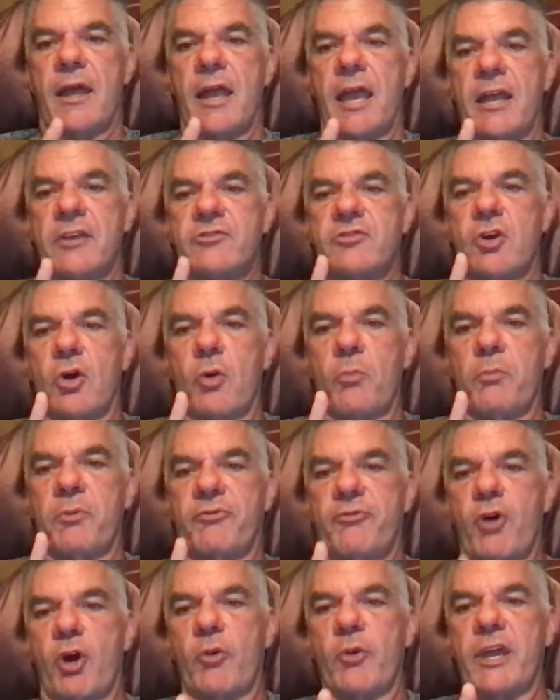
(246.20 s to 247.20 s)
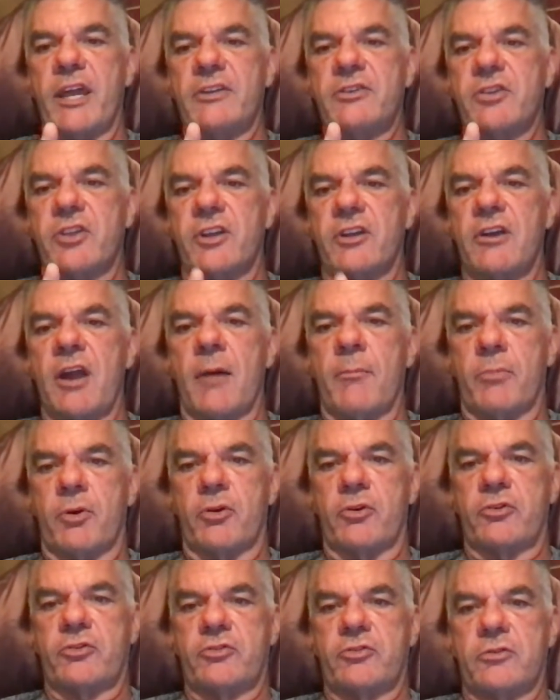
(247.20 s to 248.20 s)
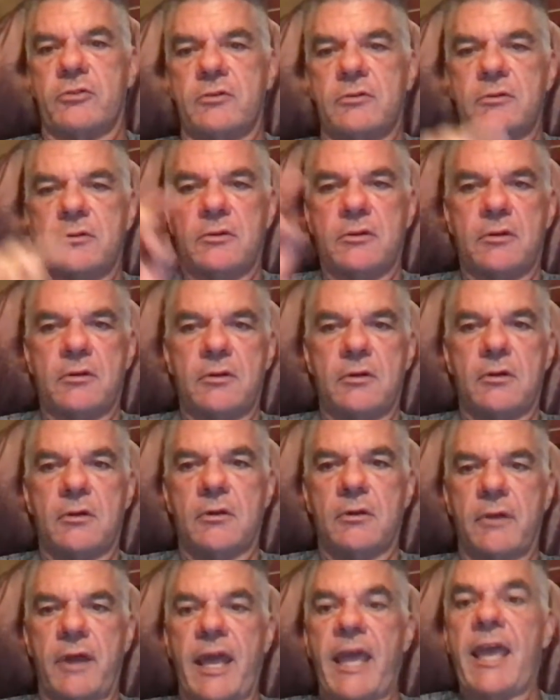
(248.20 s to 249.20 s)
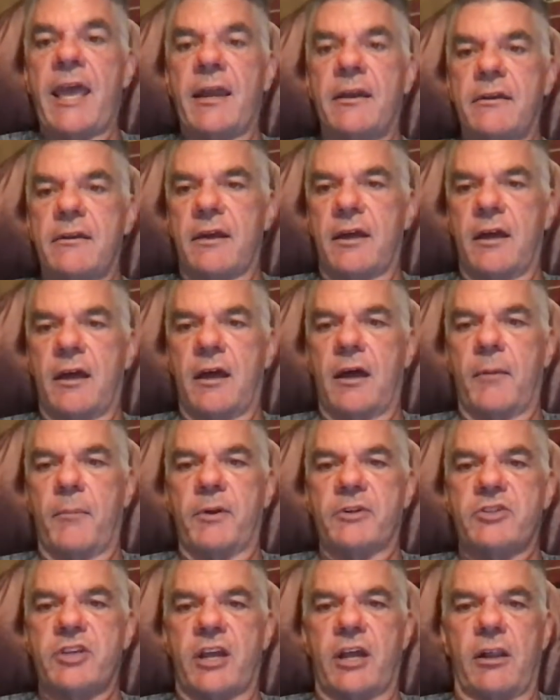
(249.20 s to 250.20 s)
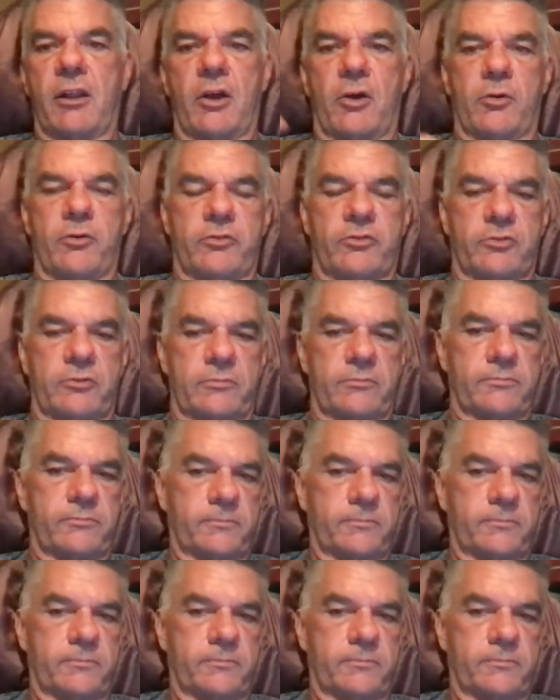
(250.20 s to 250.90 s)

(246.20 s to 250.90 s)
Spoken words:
And so before we get to the numbers and a bunch of hellos,